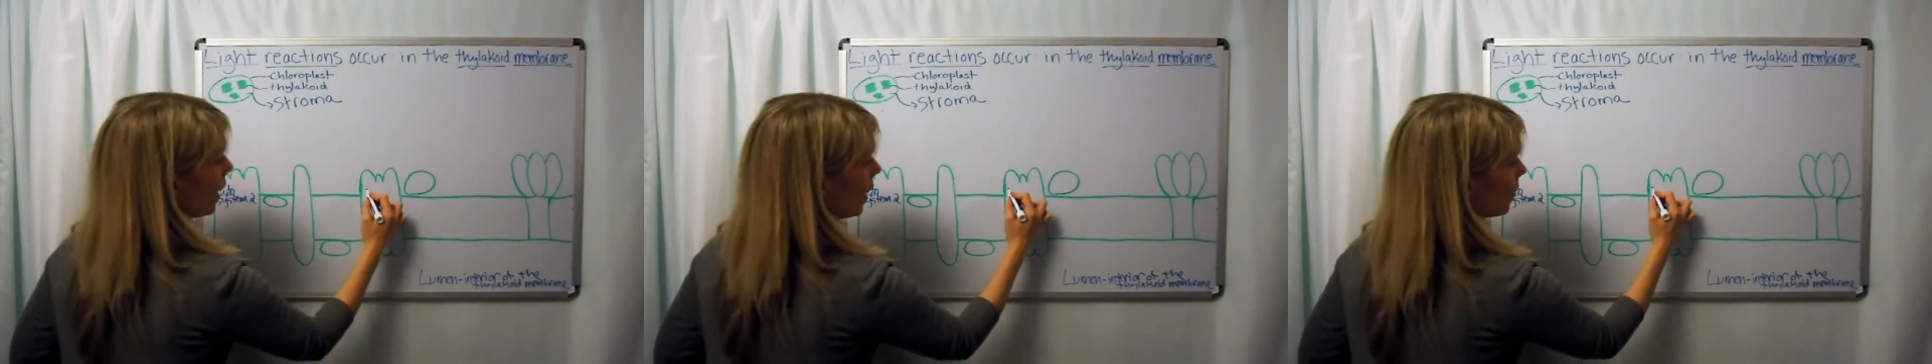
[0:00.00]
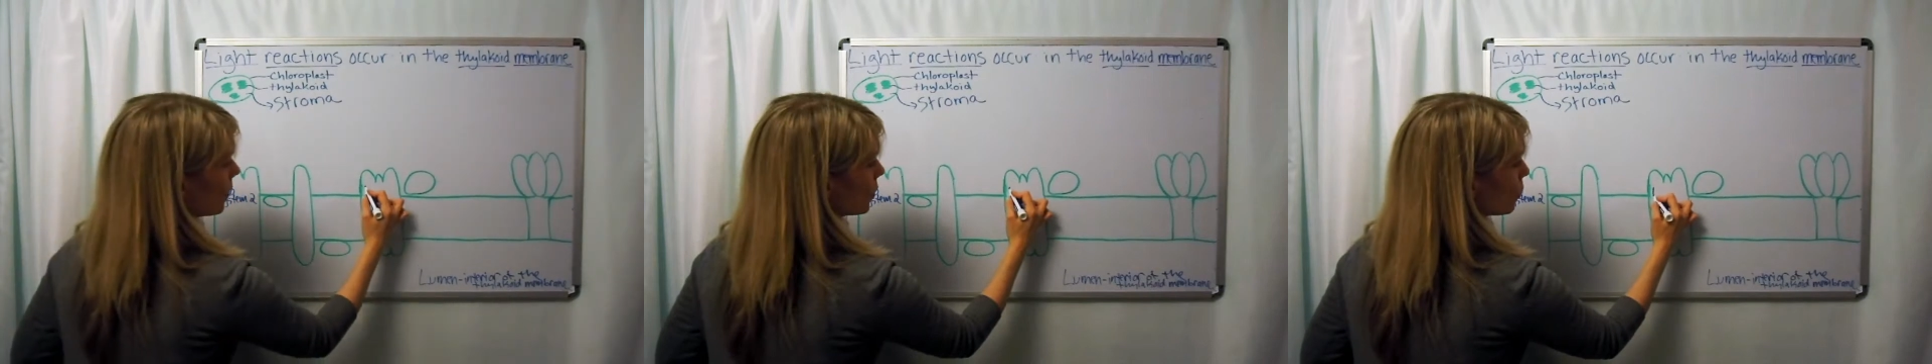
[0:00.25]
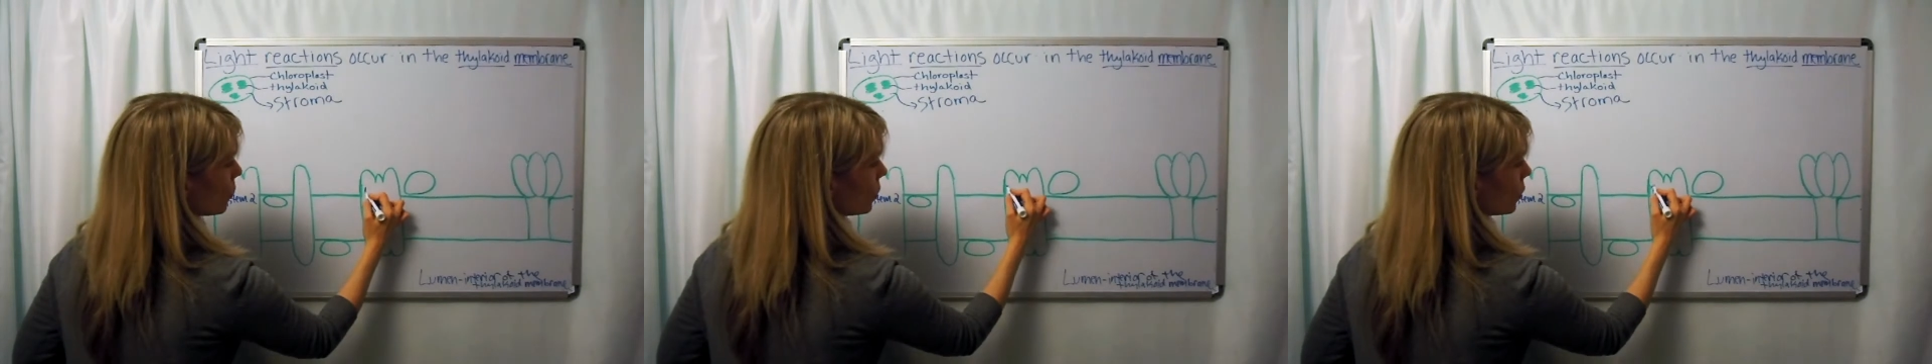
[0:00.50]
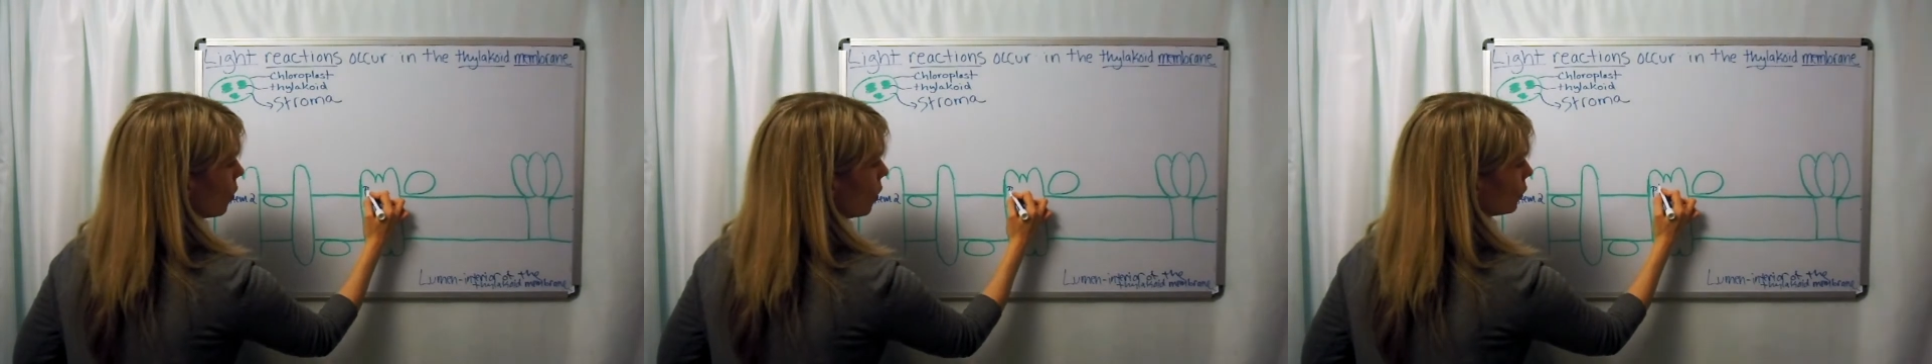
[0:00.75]
and this one
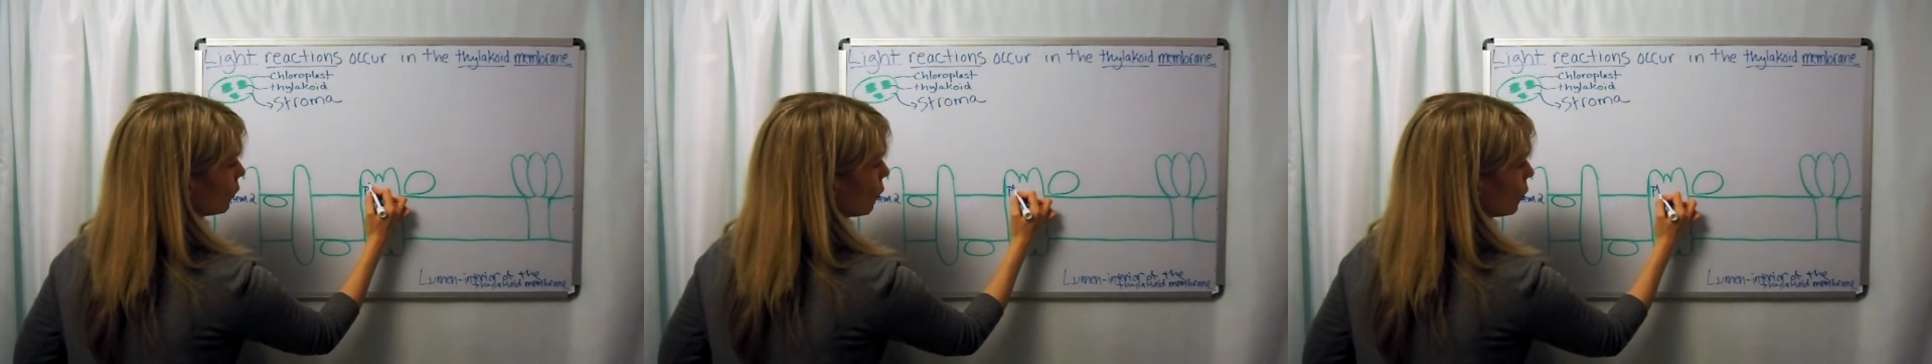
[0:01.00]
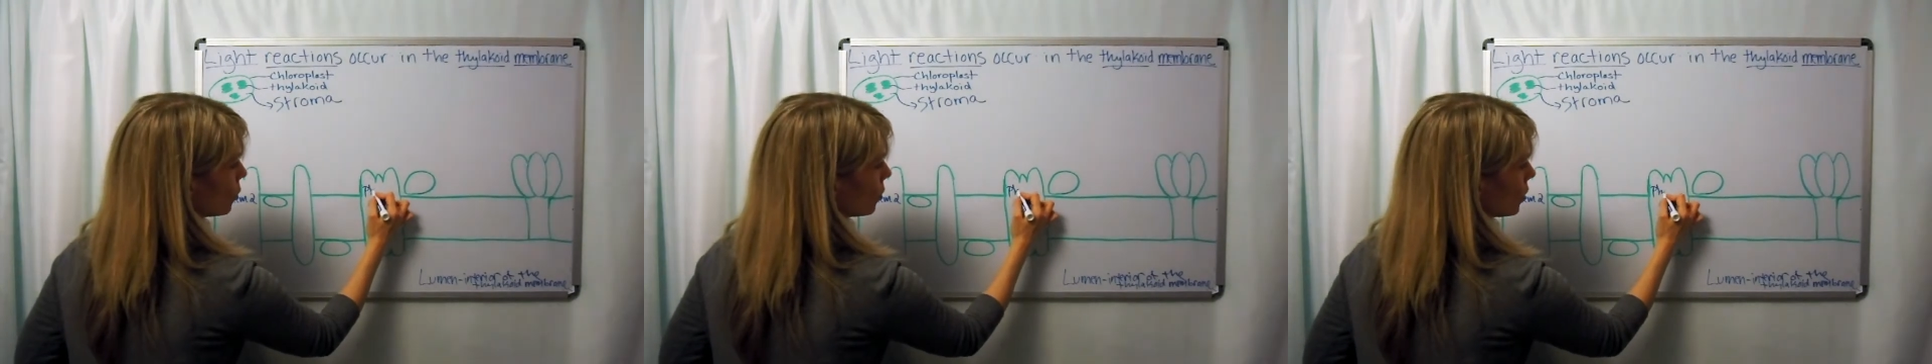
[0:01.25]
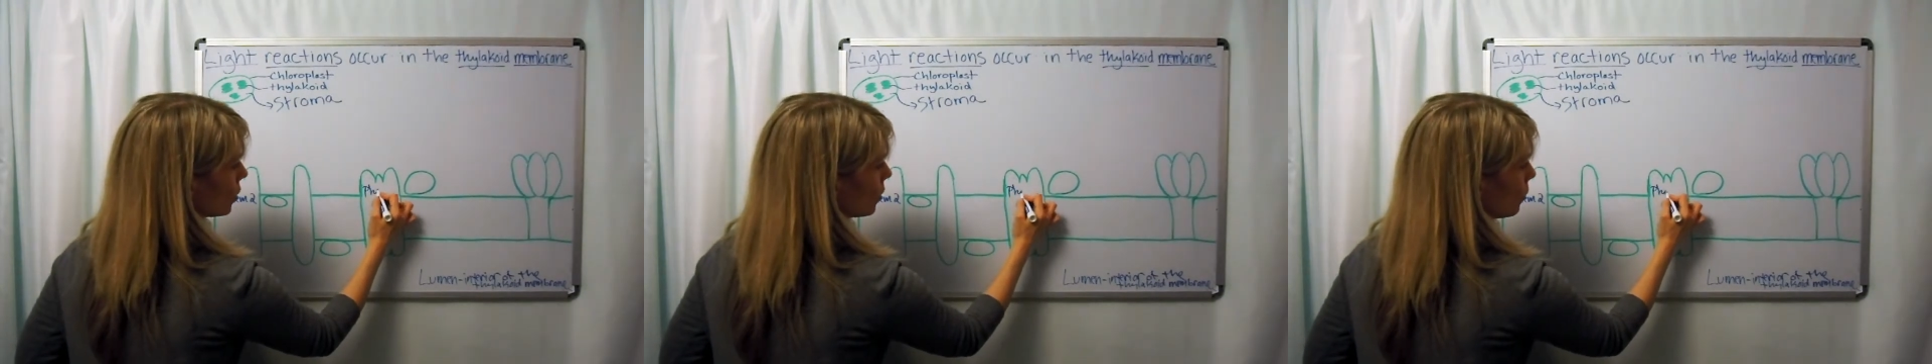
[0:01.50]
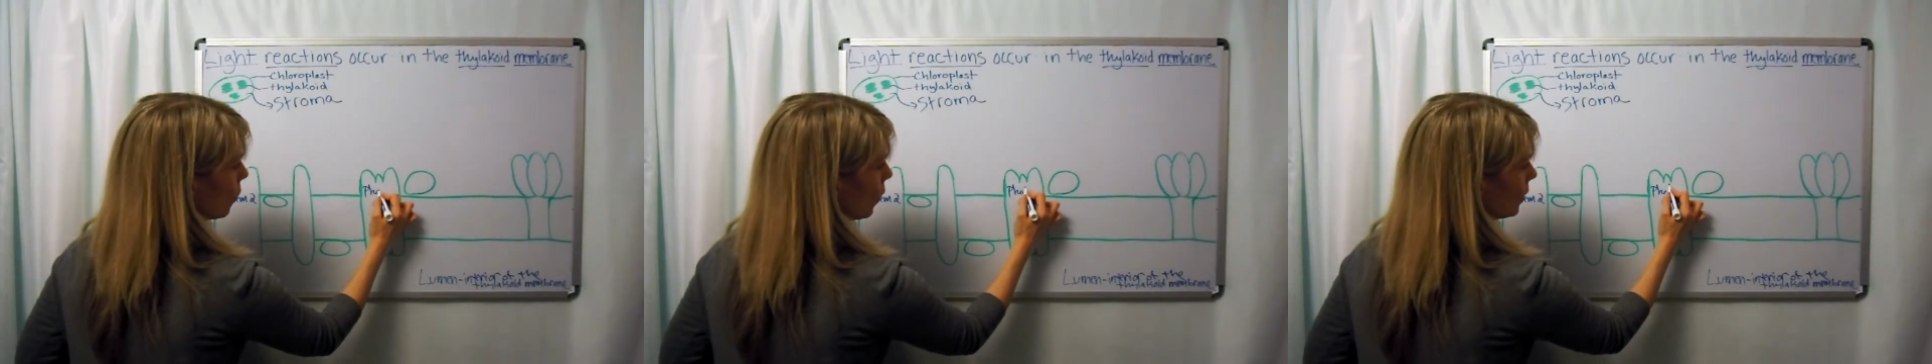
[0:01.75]
is called
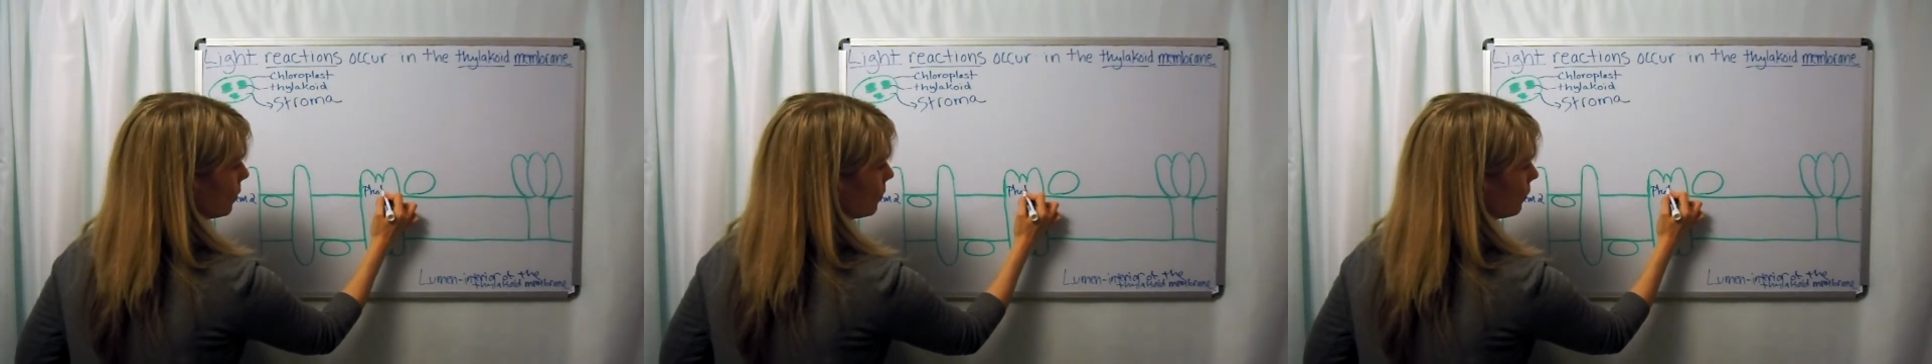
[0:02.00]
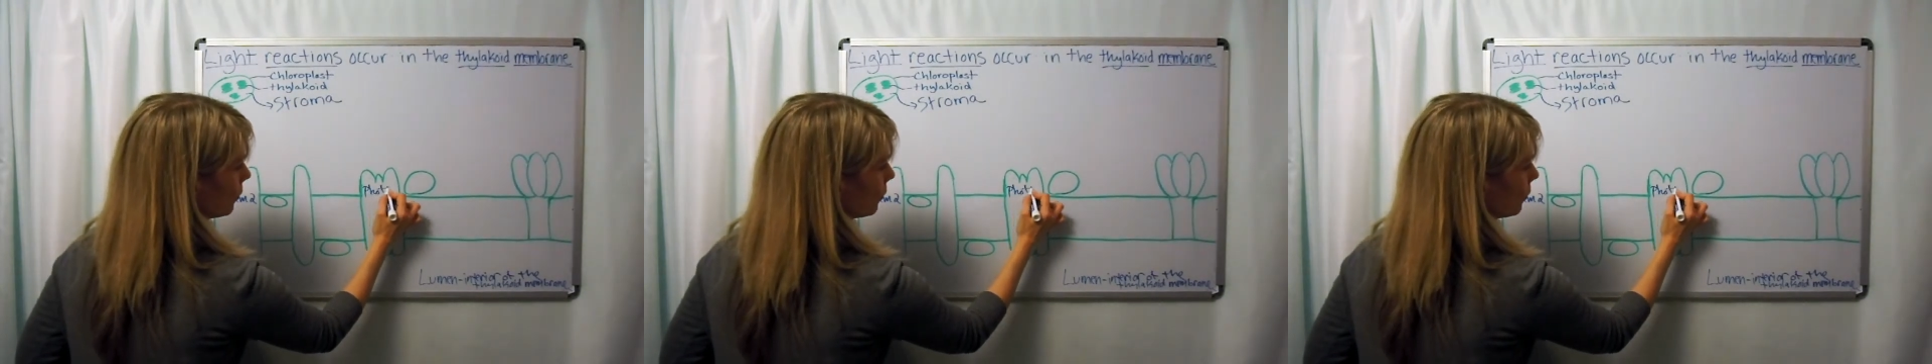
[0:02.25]
Photosystem 1.